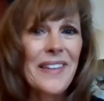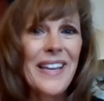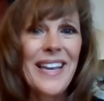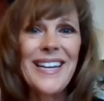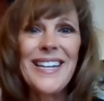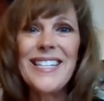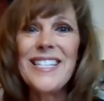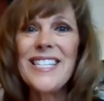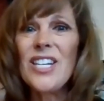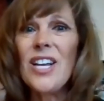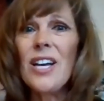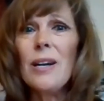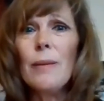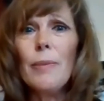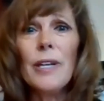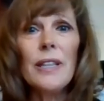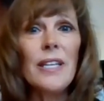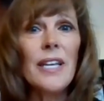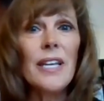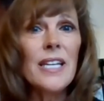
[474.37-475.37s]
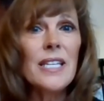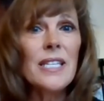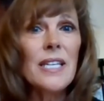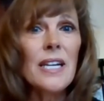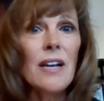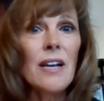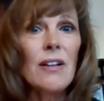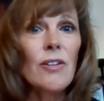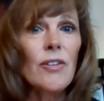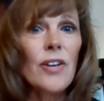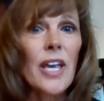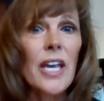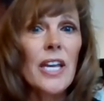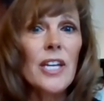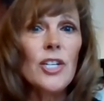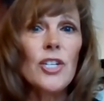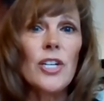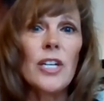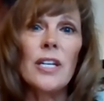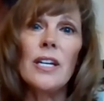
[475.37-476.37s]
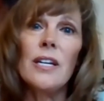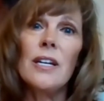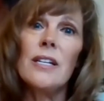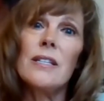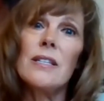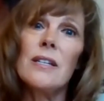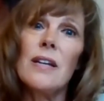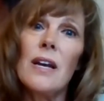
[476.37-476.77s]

And it's not about the asset allocation and it's